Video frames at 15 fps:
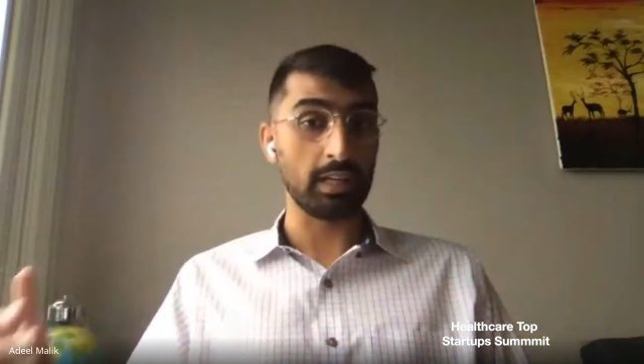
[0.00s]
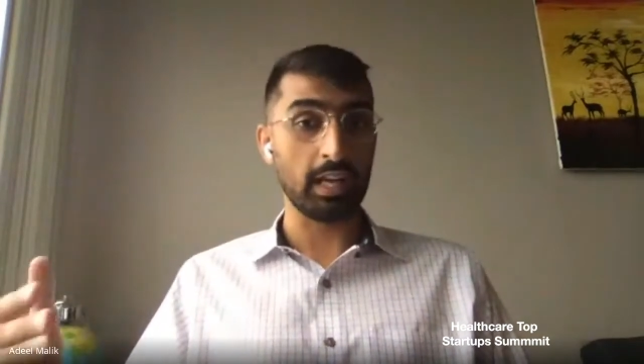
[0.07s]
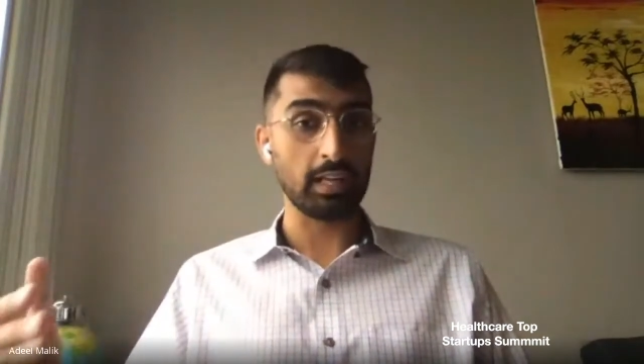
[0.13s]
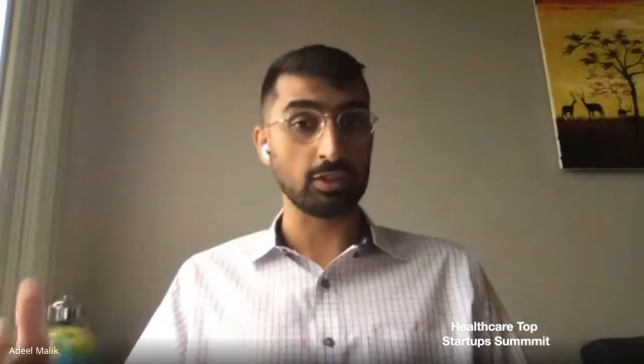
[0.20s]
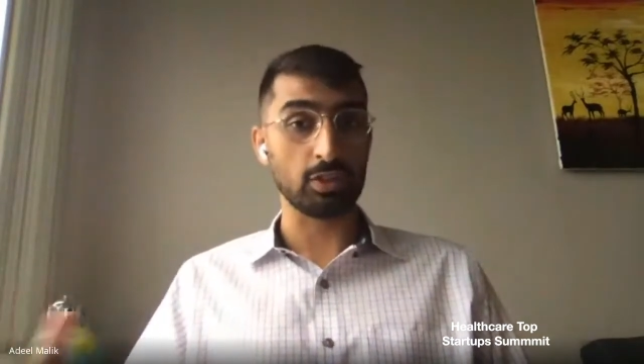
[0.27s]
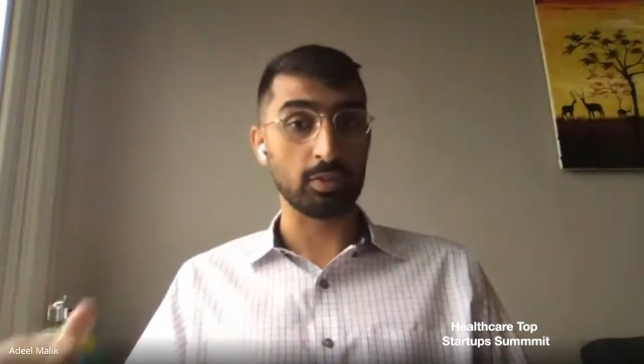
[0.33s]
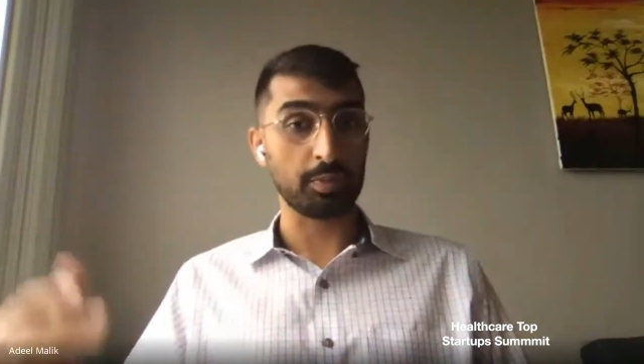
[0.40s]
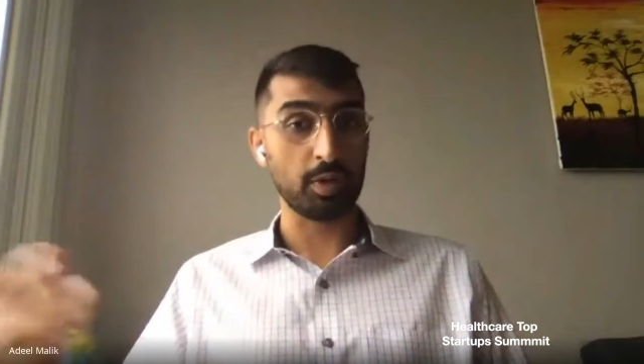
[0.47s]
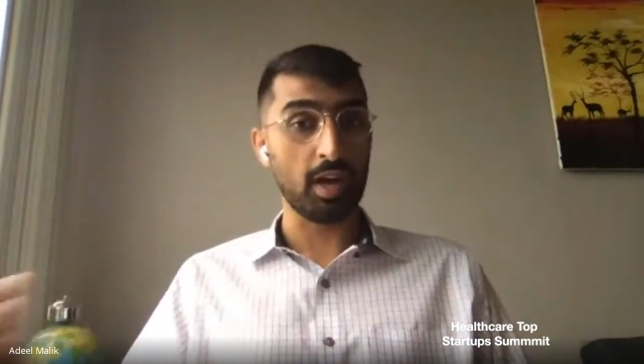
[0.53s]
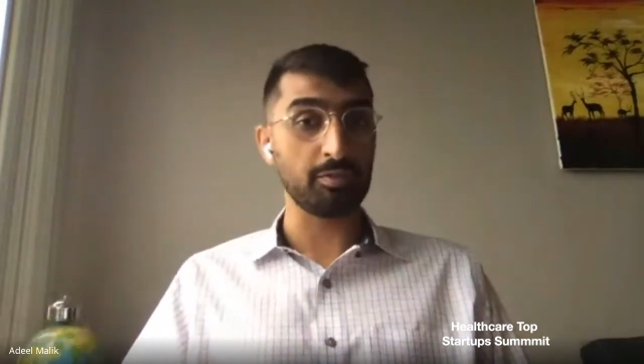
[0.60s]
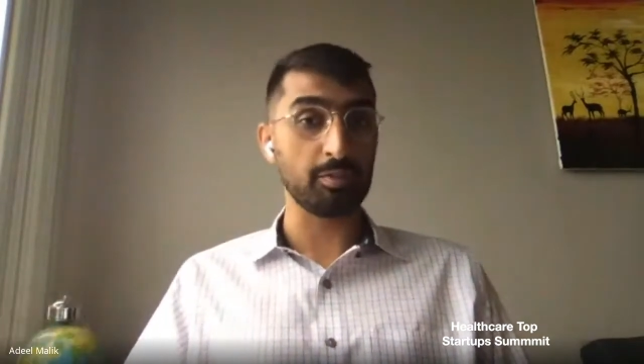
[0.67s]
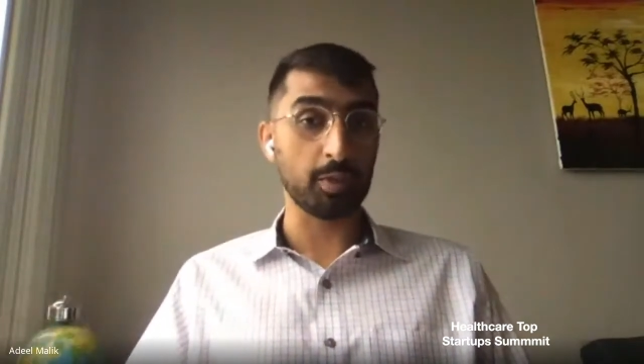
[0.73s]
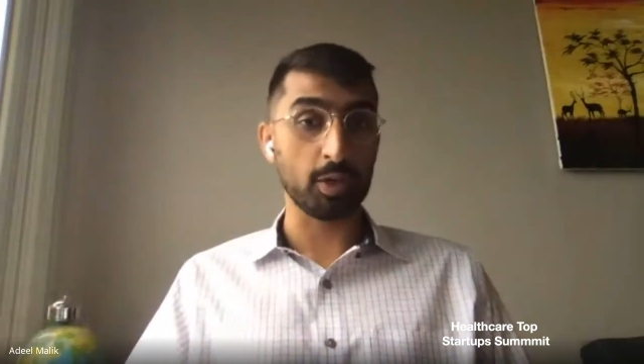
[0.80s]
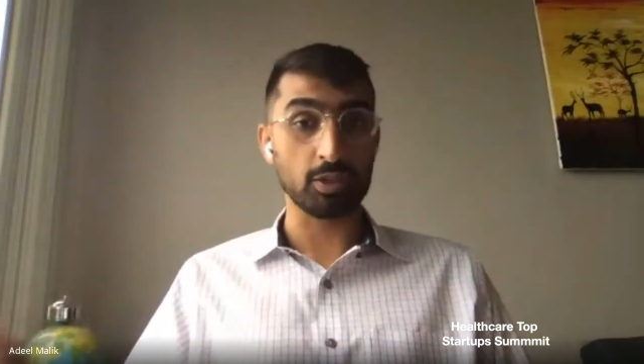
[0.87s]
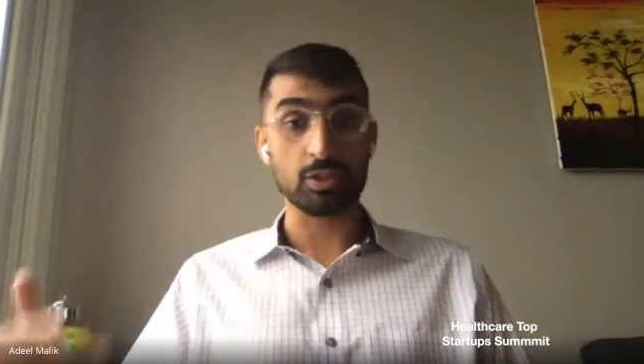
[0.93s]
And so the
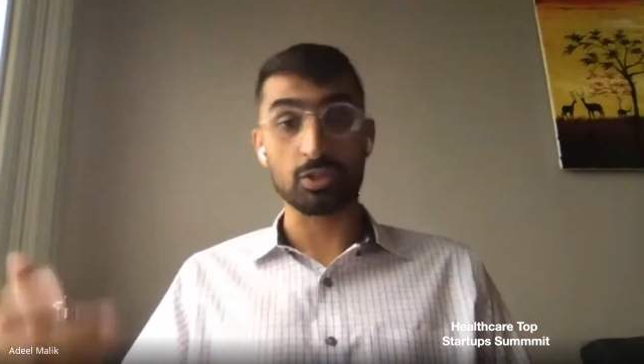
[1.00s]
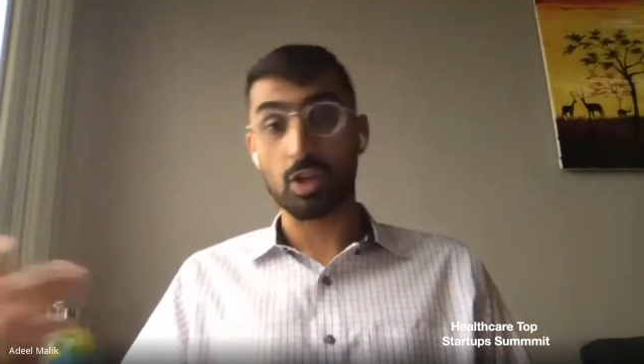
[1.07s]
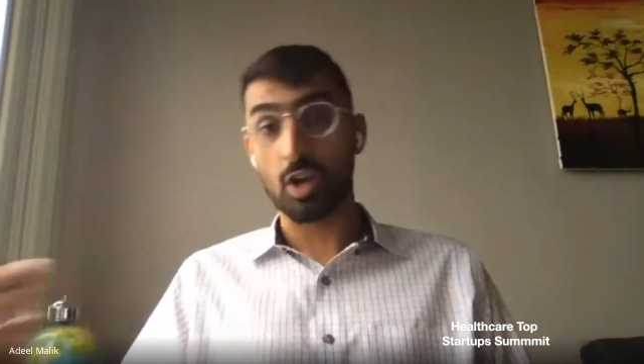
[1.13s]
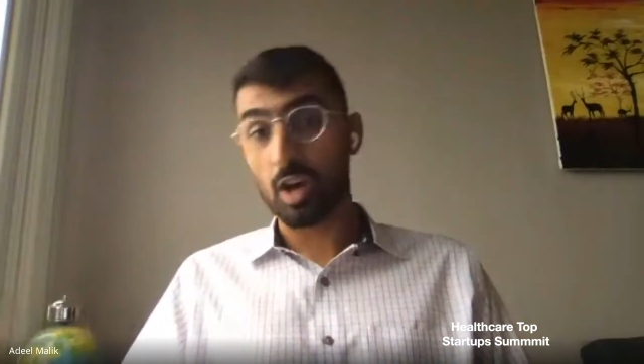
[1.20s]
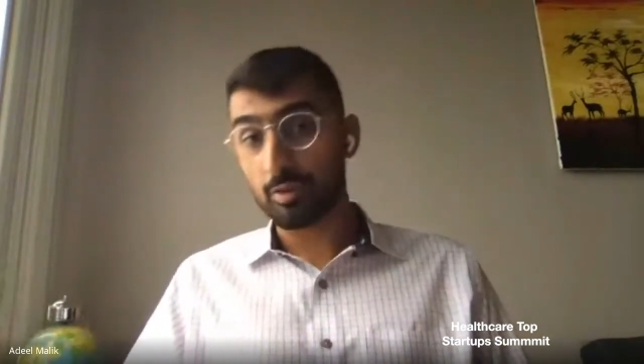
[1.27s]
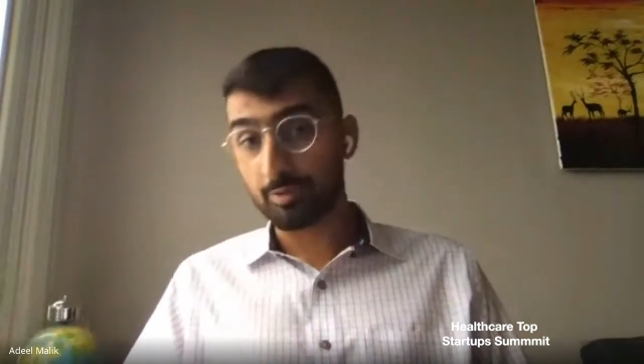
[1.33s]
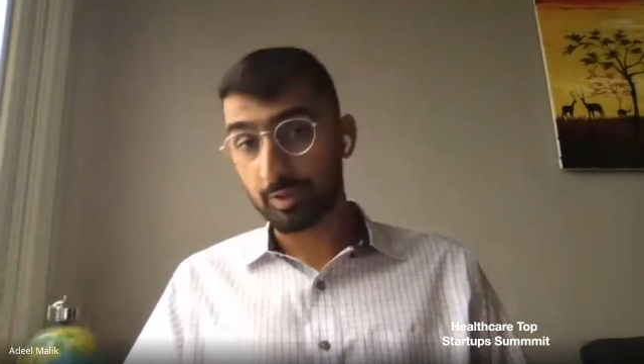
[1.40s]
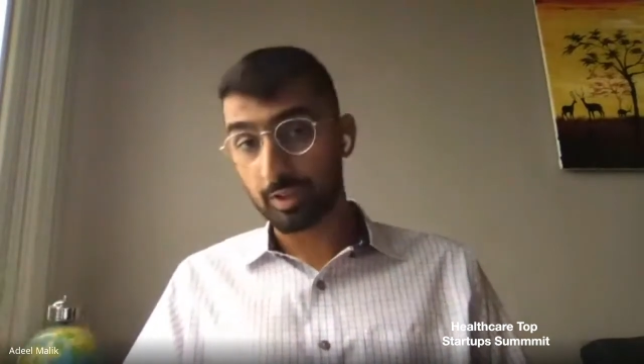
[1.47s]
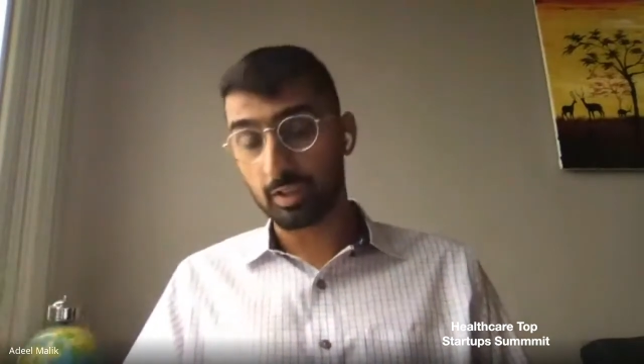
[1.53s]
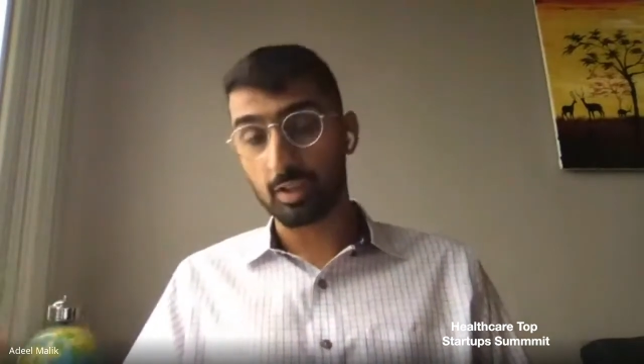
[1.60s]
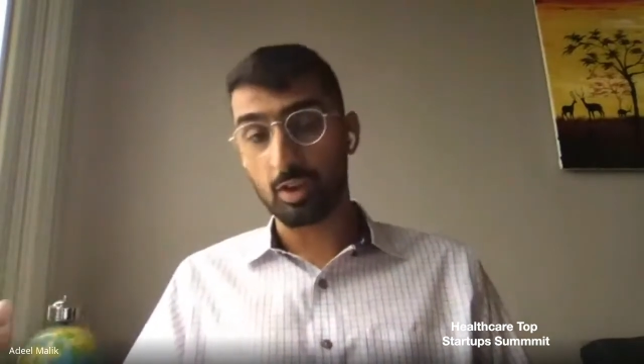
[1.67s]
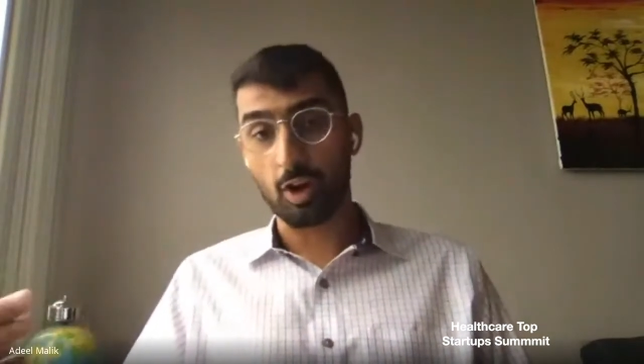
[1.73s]
profit margins often